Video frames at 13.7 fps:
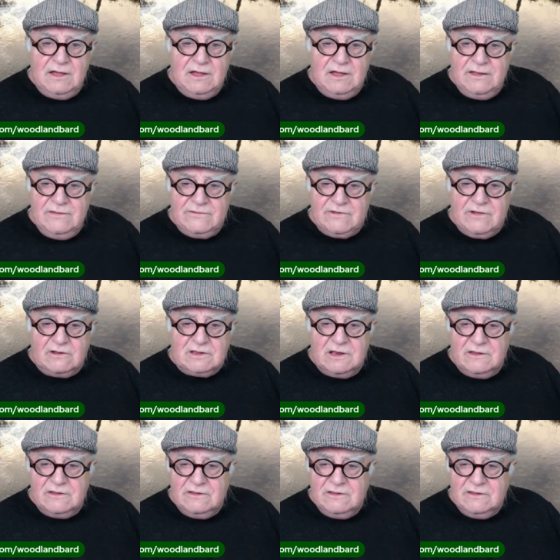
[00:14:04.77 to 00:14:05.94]
uh, in
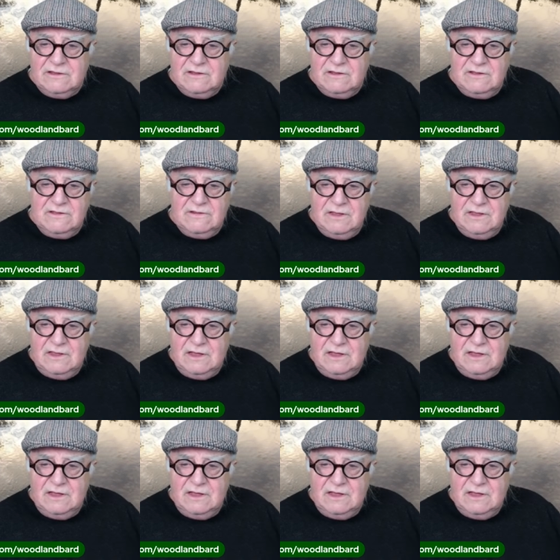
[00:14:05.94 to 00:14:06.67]
Scotland, uh,